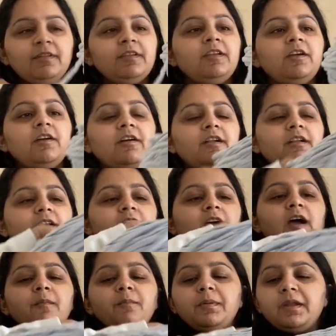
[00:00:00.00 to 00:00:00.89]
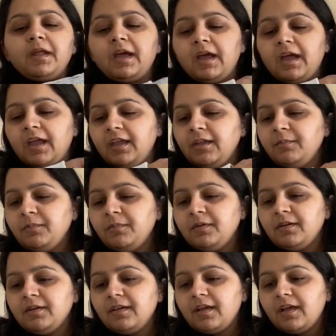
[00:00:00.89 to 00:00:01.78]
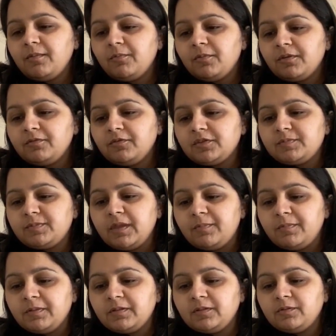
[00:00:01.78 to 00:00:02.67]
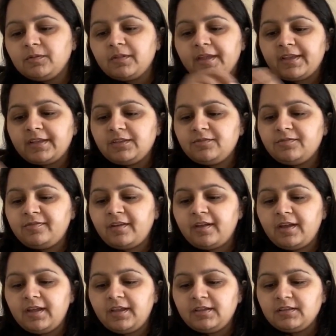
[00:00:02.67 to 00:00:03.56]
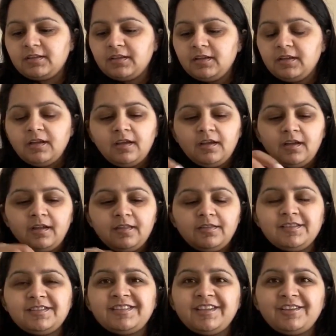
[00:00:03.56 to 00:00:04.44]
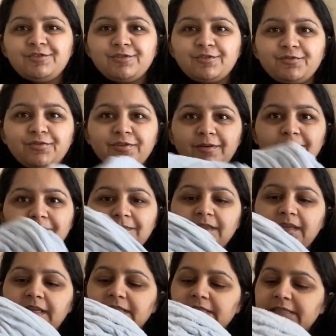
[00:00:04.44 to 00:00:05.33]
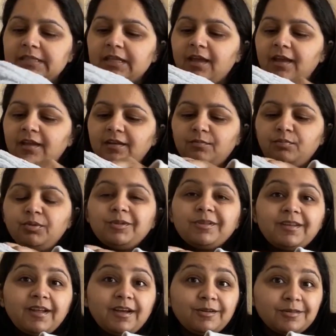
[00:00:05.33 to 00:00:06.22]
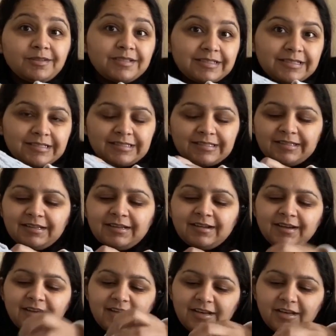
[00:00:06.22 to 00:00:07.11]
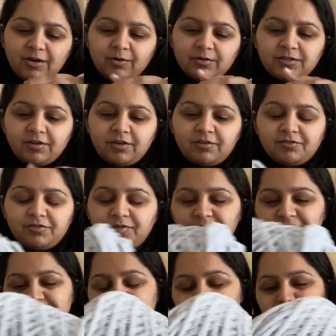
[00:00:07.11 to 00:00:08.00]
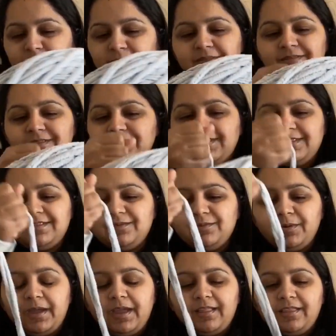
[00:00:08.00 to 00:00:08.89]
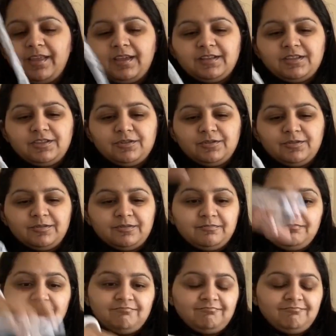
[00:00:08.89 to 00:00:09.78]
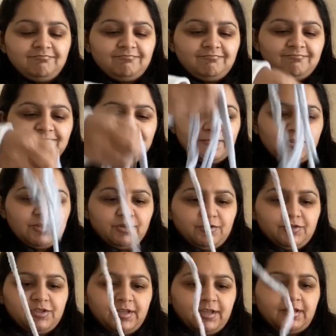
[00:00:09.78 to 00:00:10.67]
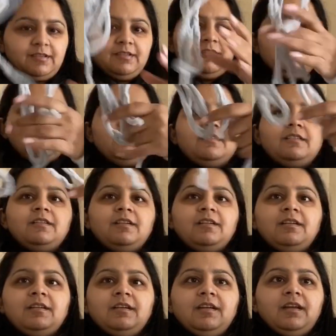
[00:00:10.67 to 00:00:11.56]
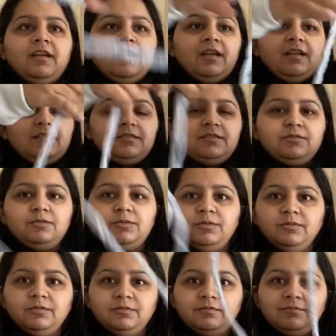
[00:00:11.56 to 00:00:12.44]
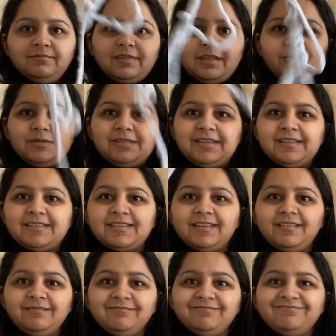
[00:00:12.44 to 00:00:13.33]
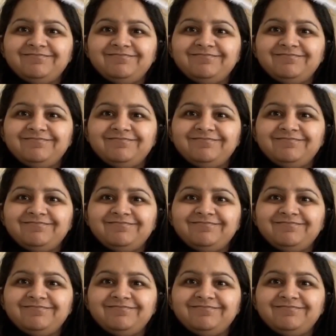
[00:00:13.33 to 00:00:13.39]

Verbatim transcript: yarn, but I'm, I'm one of those people who like to find the center from the inside and pull it out. I know it's controversial, but this is the way I like to crochet and ooh, that was easy